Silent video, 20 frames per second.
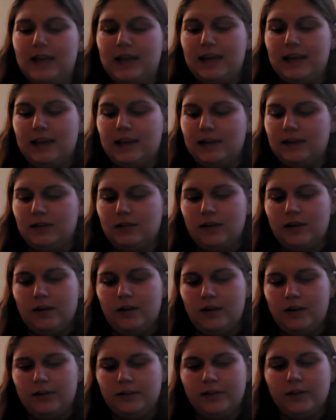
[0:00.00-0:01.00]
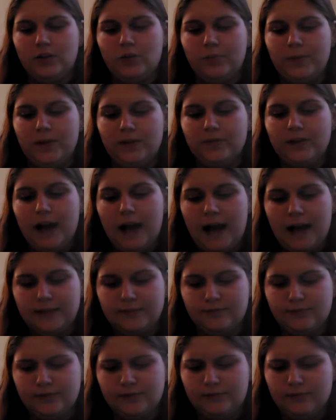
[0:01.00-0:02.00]
and a little bit of
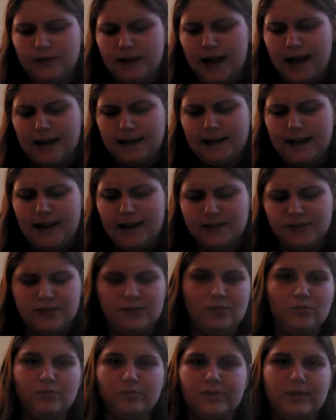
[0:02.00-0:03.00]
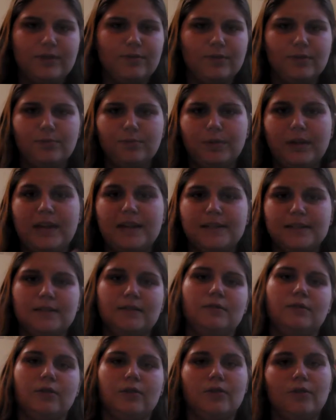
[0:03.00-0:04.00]
context in different
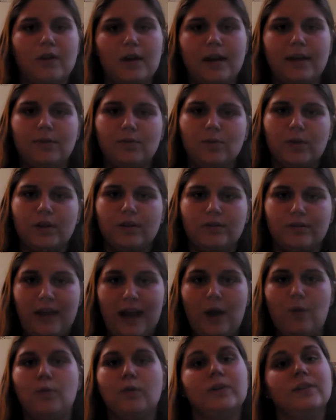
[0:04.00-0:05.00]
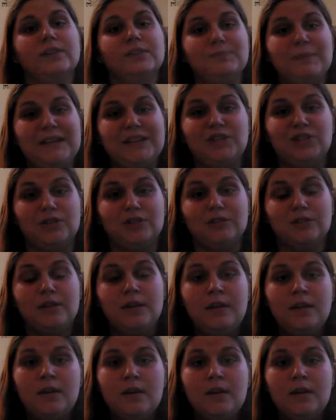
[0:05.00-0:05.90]
places in the Quran where that word is mentioned.